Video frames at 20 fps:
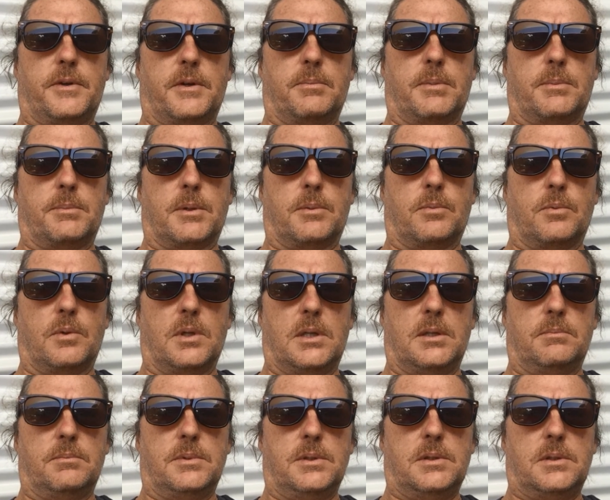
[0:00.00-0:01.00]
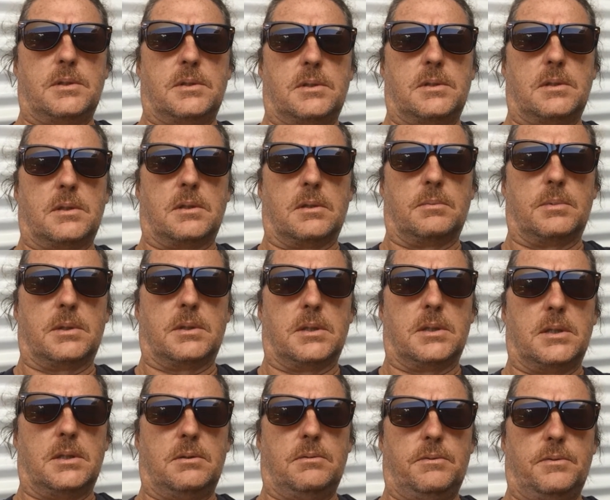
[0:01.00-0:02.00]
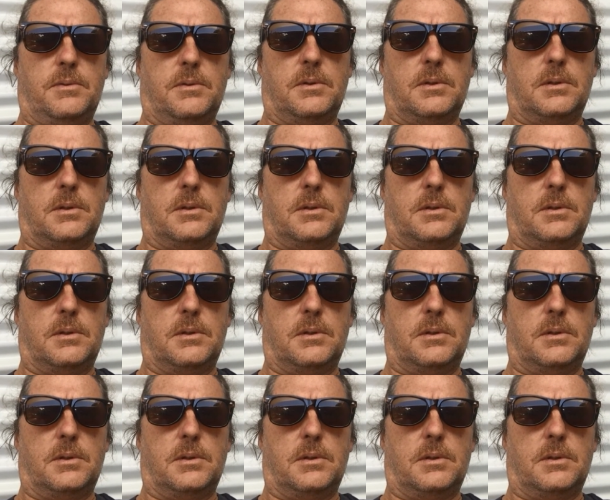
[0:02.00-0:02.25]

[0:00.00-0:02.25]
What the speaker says: Fed member Williams, I believe.